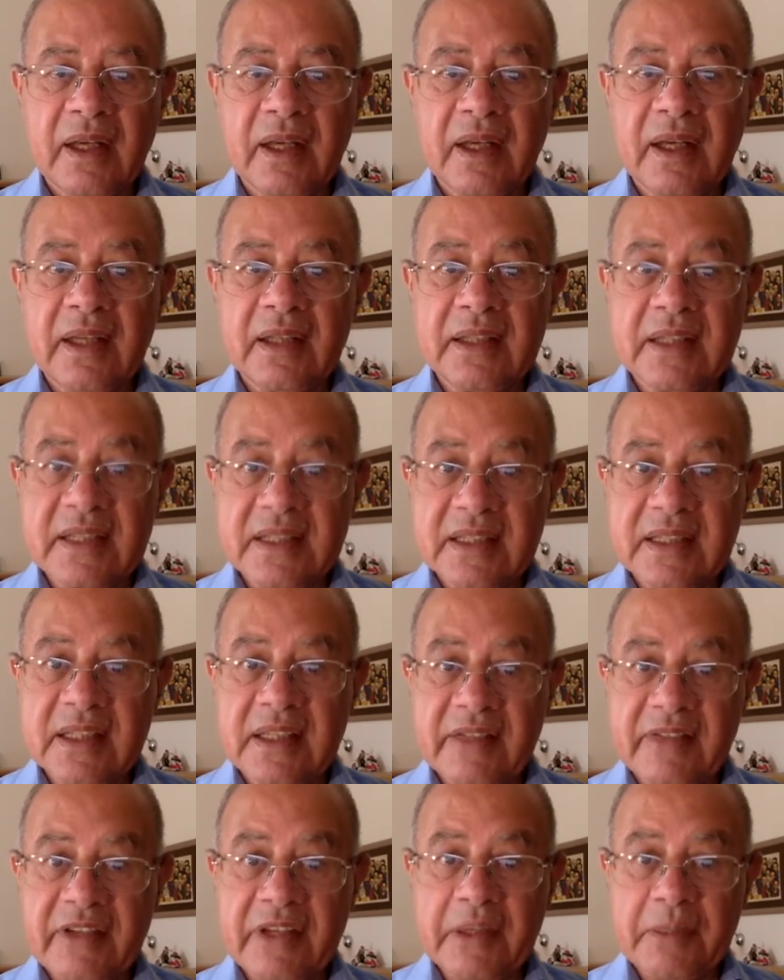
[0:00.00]
It is
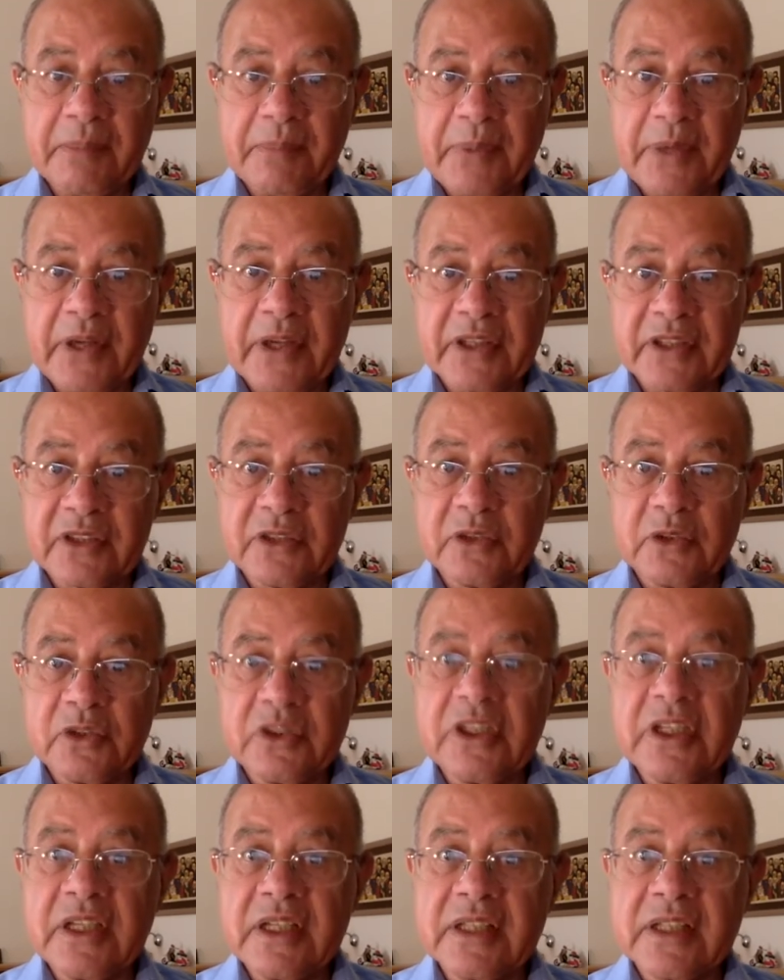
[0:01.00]
giving birth to
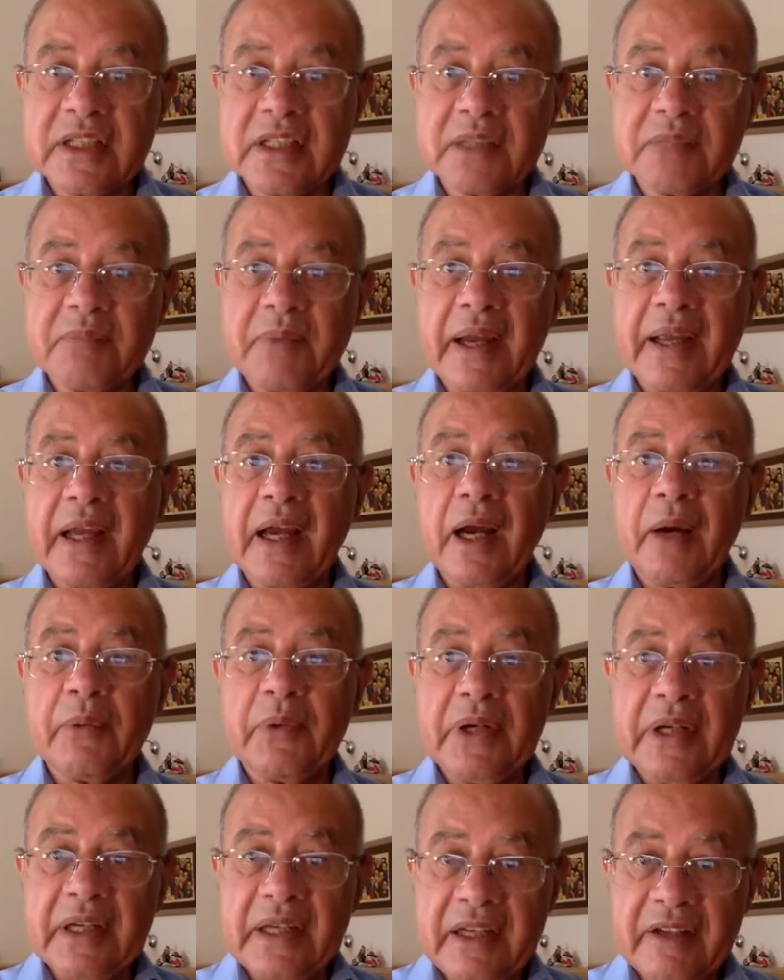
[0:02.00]
Jesus by
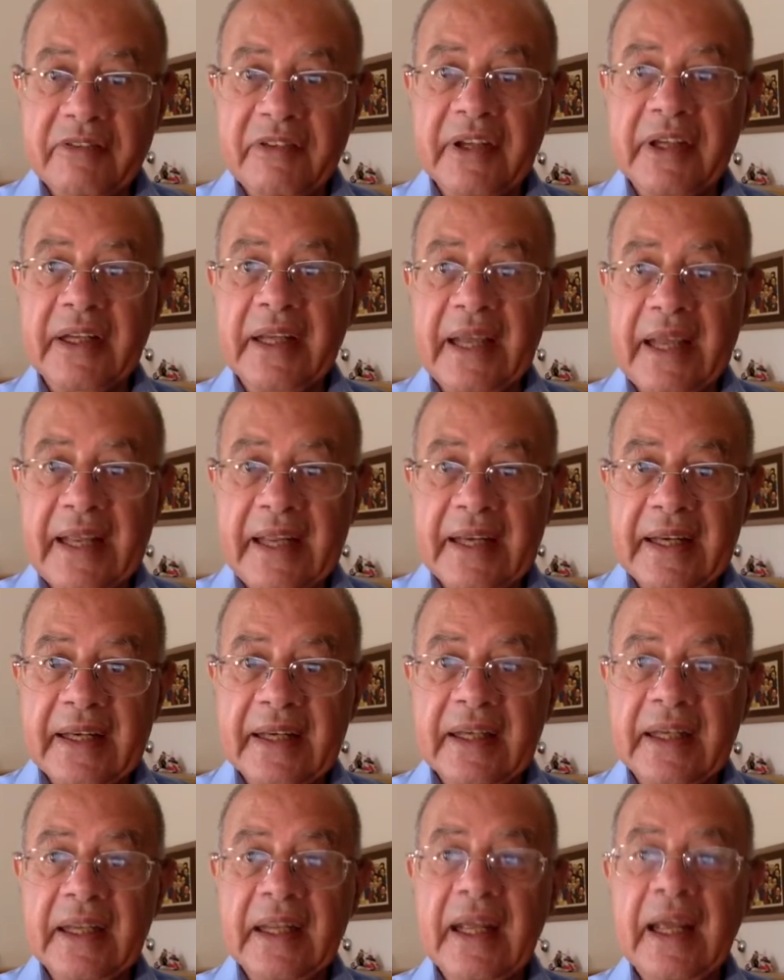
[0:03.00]
our living
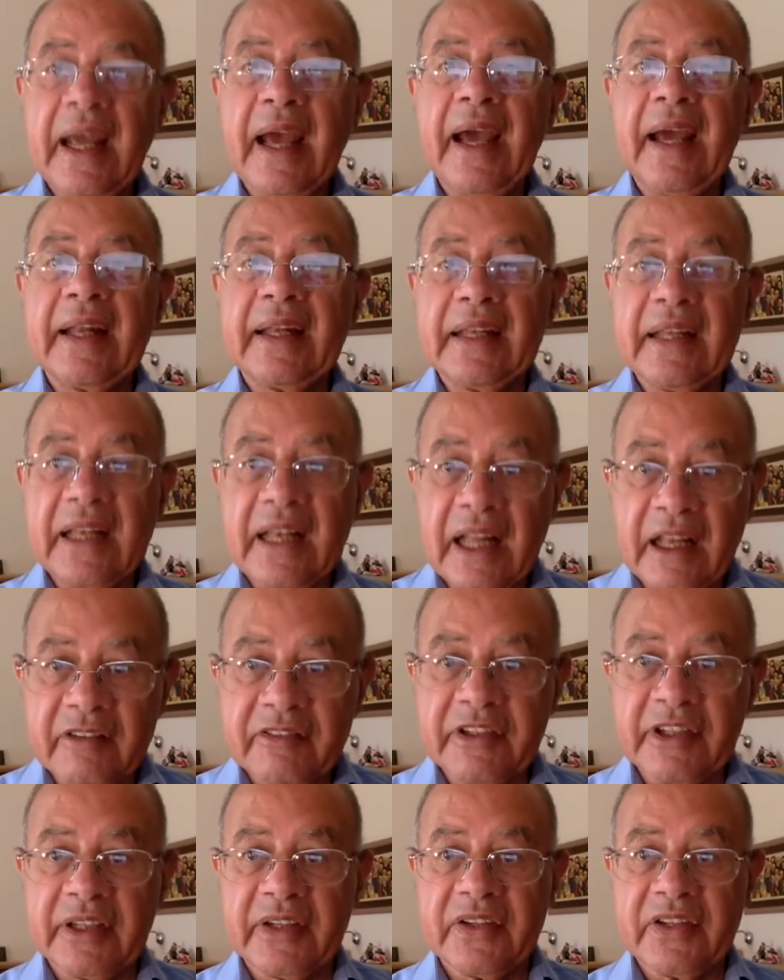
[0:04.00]
in and
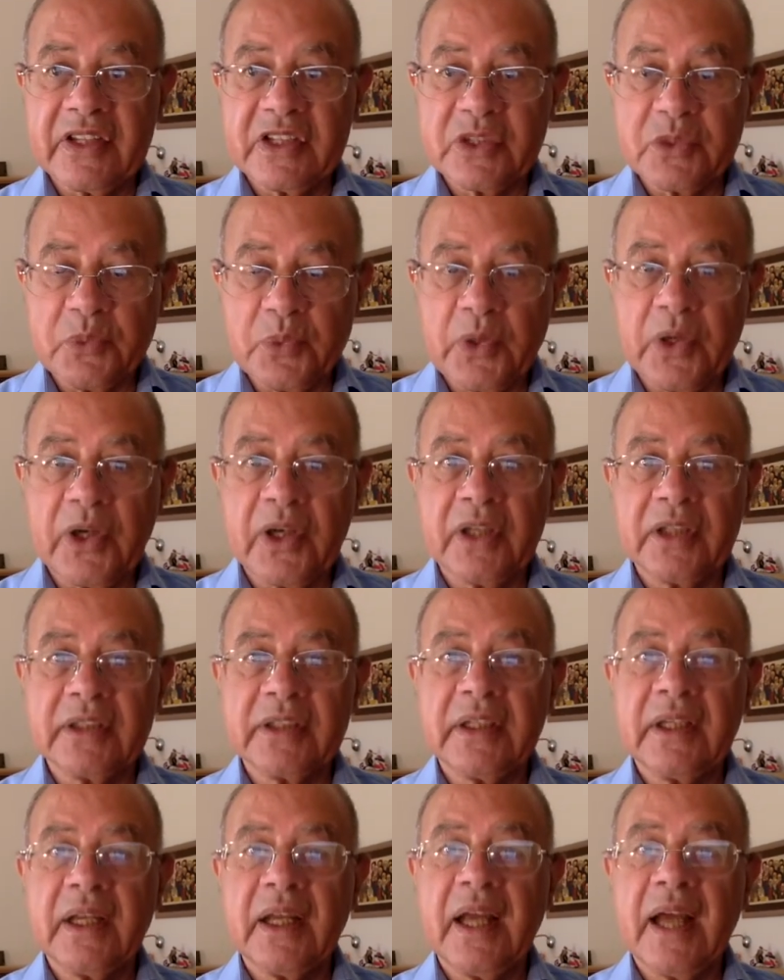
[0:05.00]
loving this world
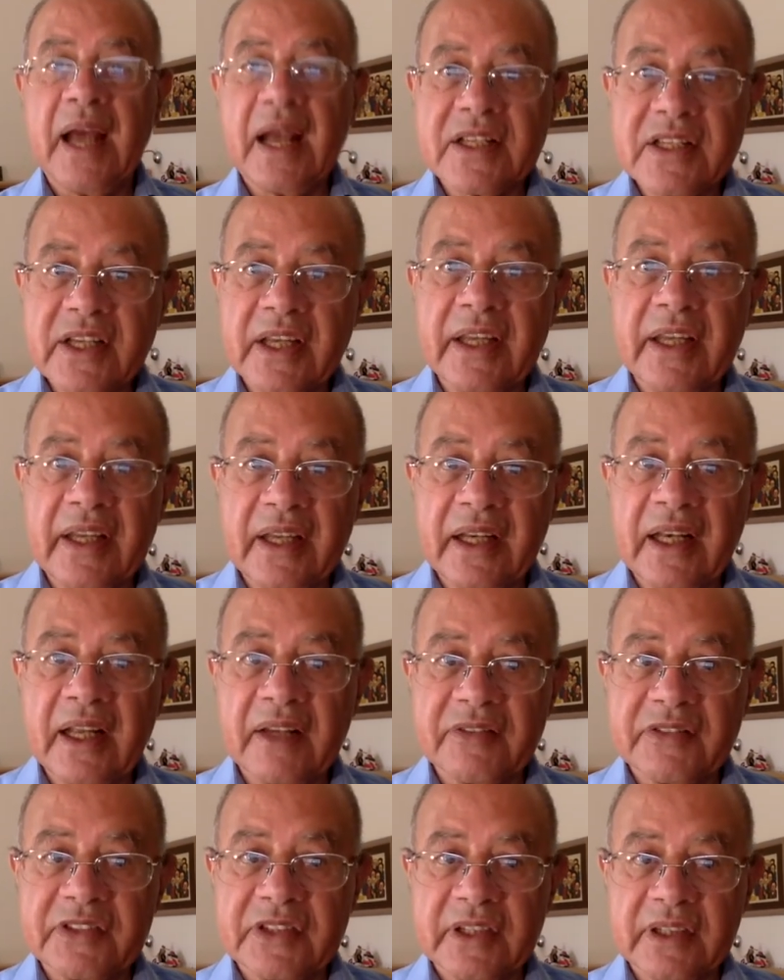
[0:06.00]
as he
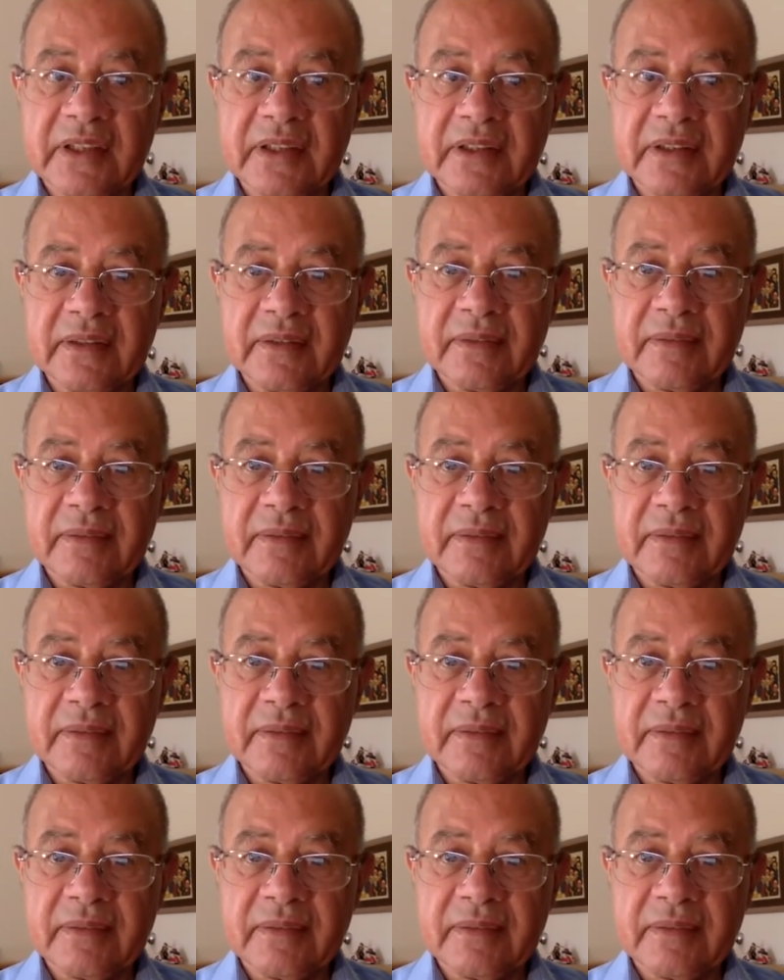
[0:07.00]
loves it.